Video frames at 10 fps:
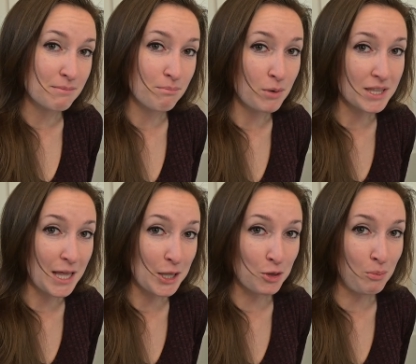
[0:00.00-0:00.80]
put
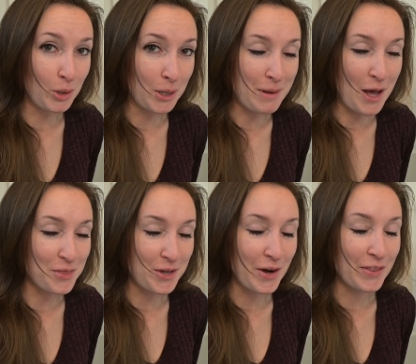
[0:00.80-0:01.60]
that little blurb out
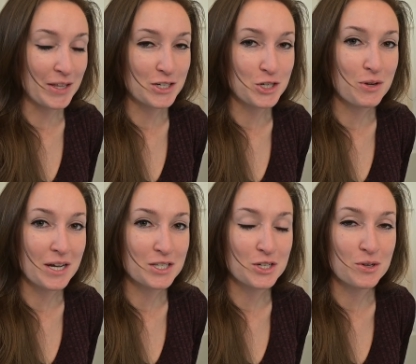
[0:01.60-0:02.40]
there and let you
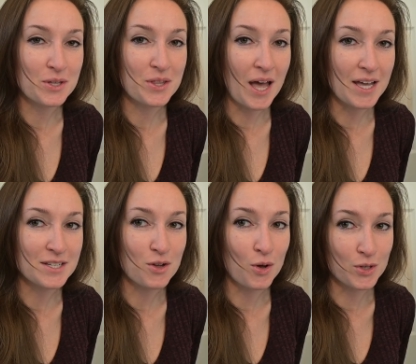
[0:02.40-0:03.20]
guys know that that
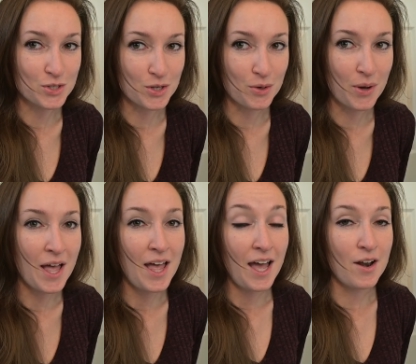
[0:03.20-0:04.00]
is also
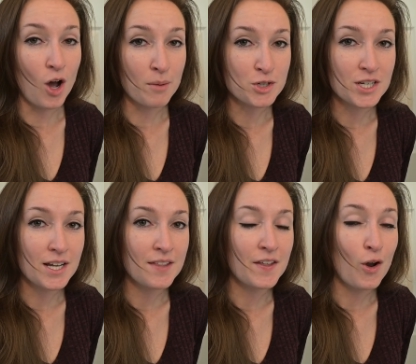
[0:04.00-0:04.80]
an option.
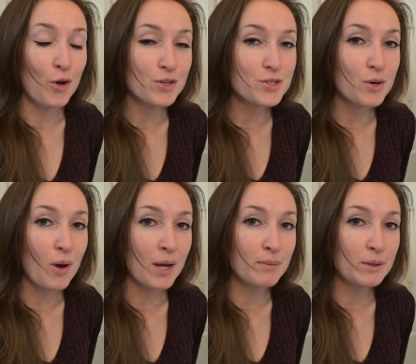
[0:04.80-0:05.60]
And then also,
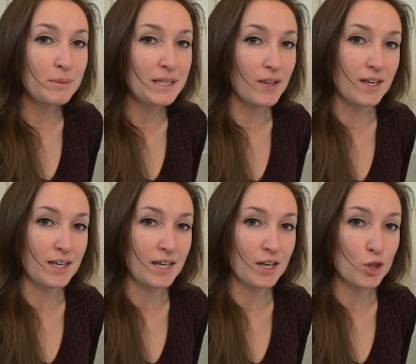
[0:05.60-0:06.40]
I will be
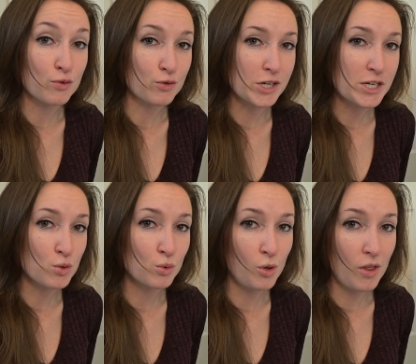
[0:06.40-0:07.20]
linking the free
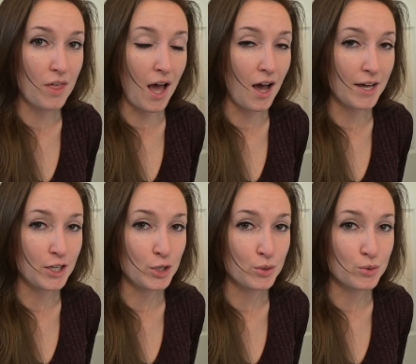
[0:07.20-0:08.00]
tool that I
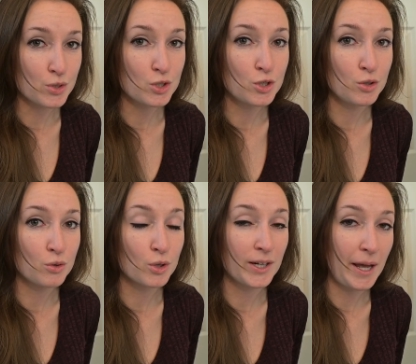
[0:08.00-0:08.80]
use to
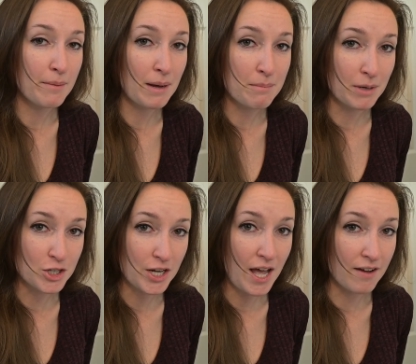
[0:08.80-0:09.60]
create my
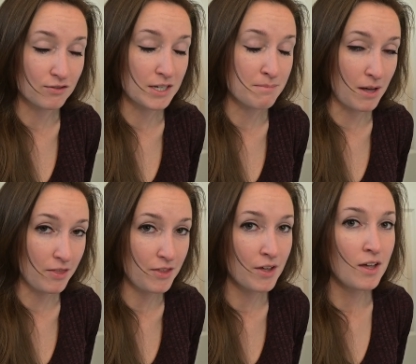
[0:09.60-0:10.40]
budget every month.